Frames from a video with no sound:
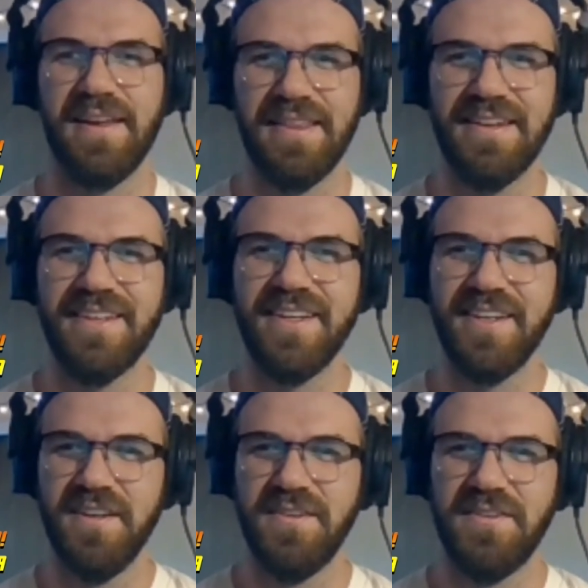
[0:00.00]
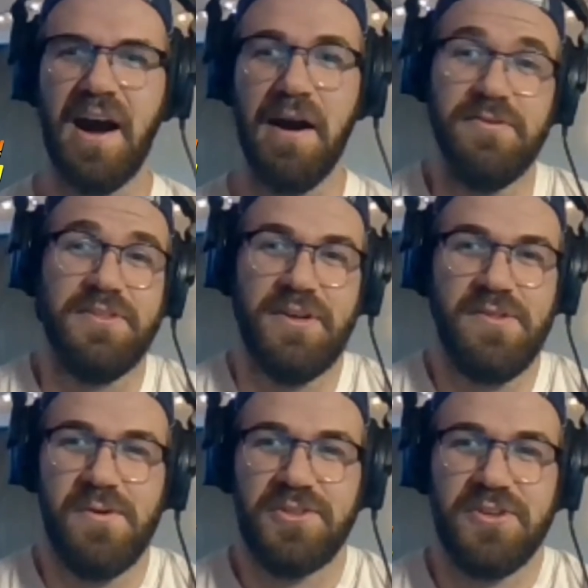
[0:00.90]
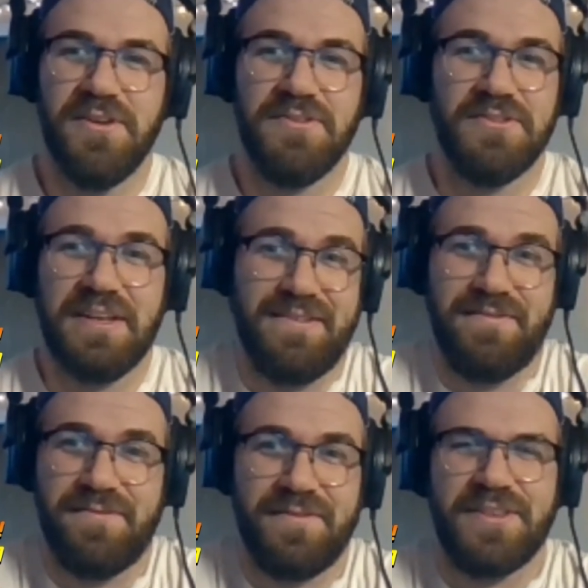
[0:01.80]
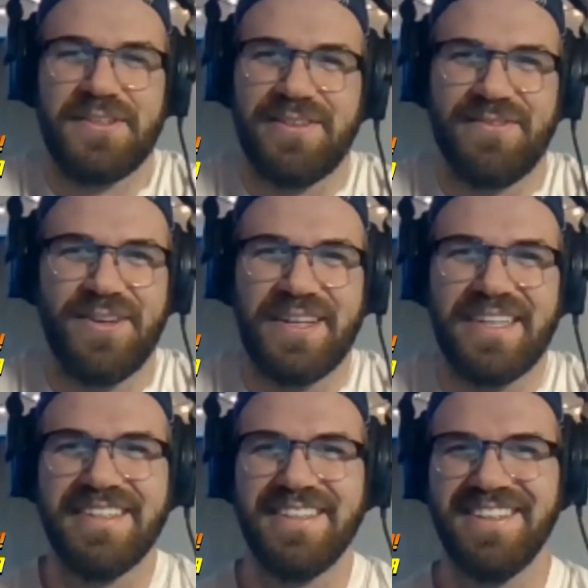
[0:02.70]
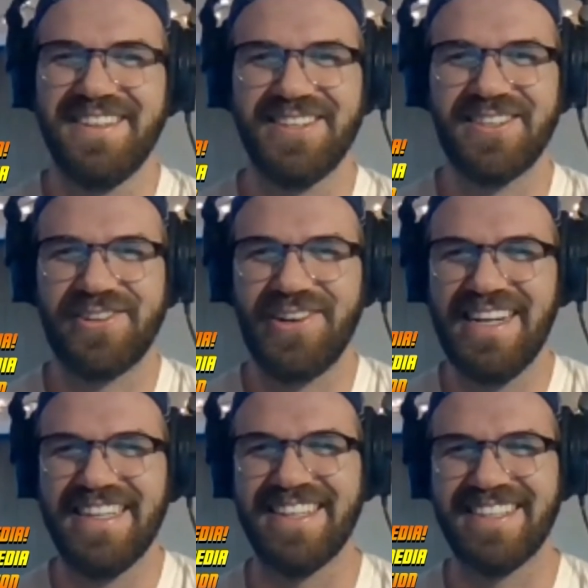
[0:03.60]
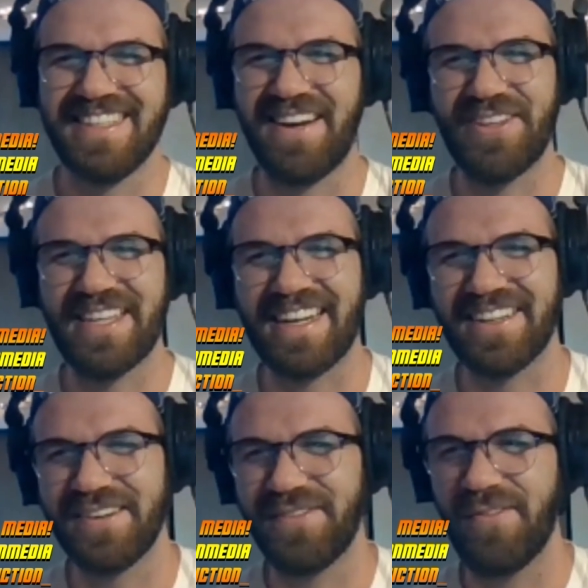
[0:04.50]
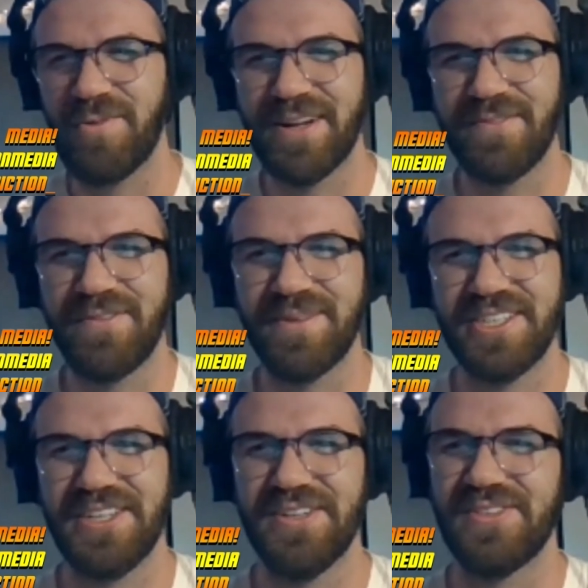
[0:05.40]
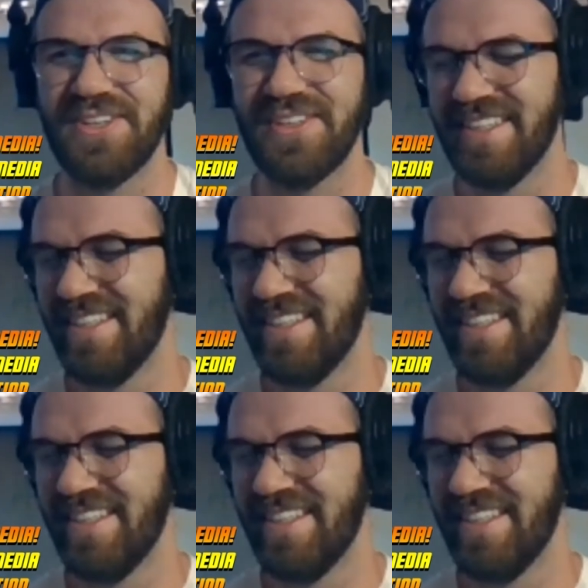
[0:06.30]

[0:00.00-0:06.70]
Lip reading: And then I was there the whole show, and I was like, this is great. This is everything I could have ever wanted from a show. So